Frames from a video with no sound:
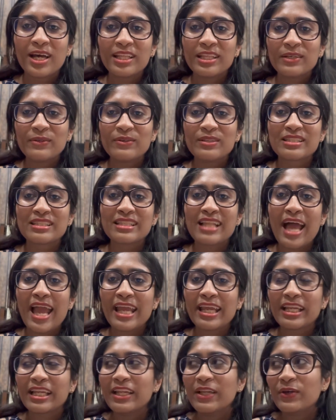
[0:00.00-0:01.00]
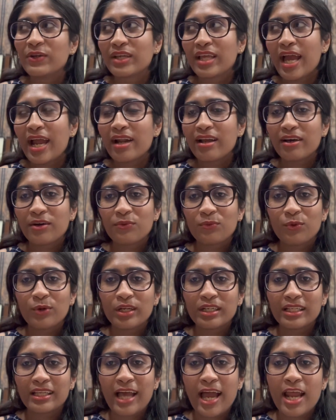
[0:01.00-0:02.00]
was like, look at her,
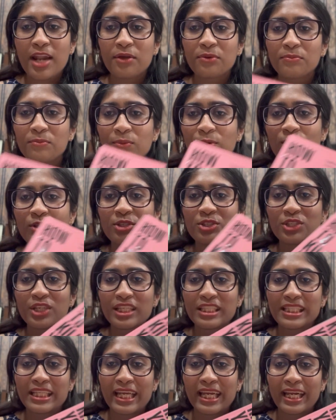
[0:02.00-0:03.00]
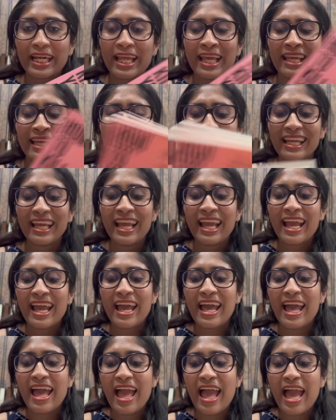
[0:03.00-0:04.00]
what kind of book she's reading.
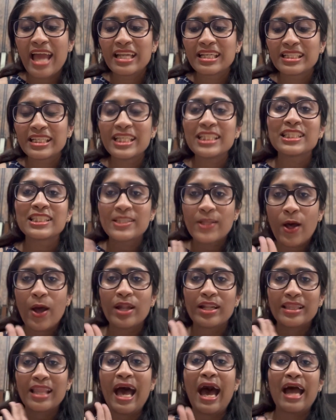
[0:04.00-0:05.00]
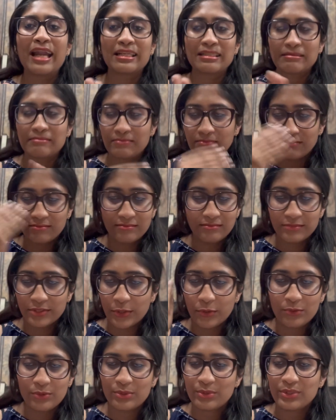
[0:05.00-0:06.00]
And it's not that.
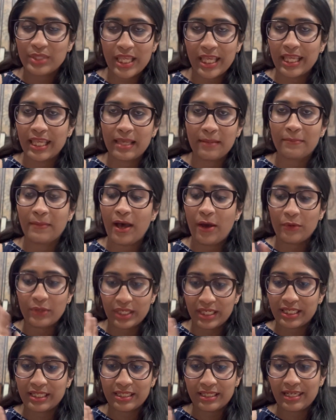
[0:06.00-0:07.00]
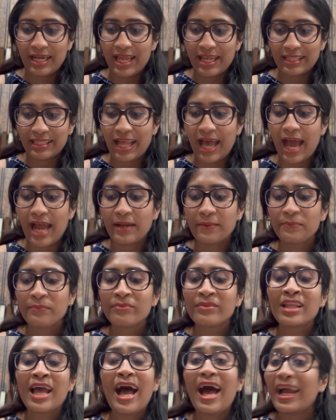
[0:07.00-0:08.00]
Don't think about it like that.
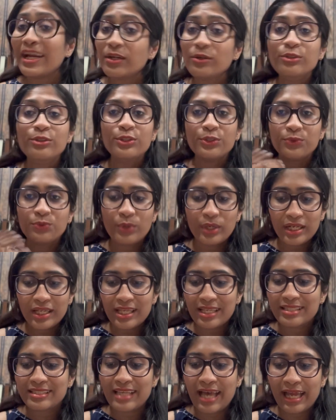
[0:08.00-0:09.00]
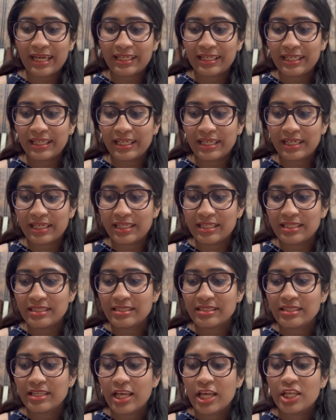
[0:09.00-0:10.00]
I don't know what exactly it
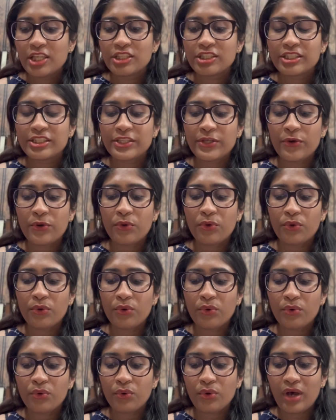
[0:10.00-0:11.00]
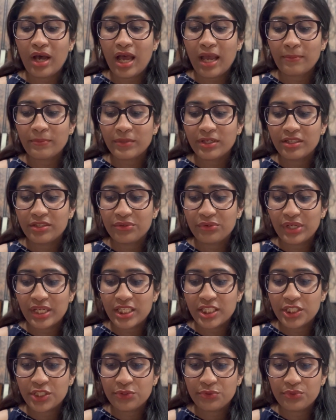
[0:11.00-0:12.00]
is. So I'm gonna
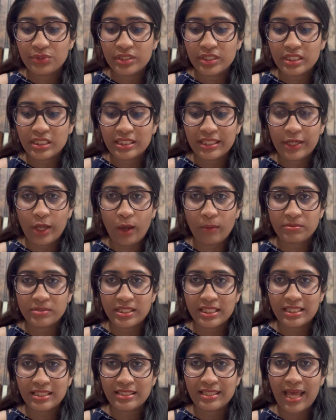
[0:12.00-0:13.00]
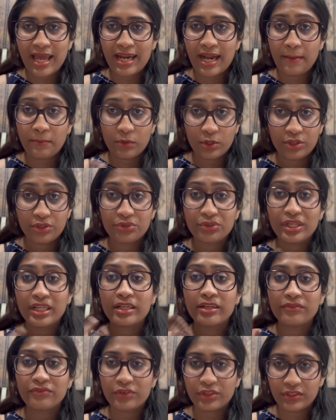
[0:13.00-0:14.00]
read you the synopsis and I'm gonna
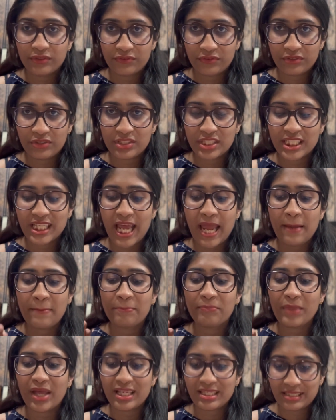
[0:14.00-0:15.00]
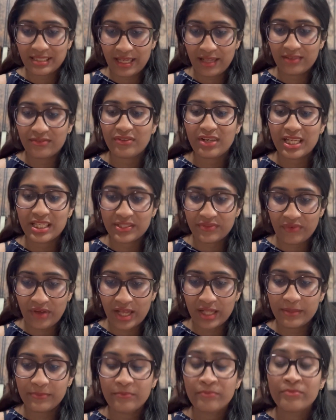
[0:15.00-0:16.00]
read it for the first time myself as well.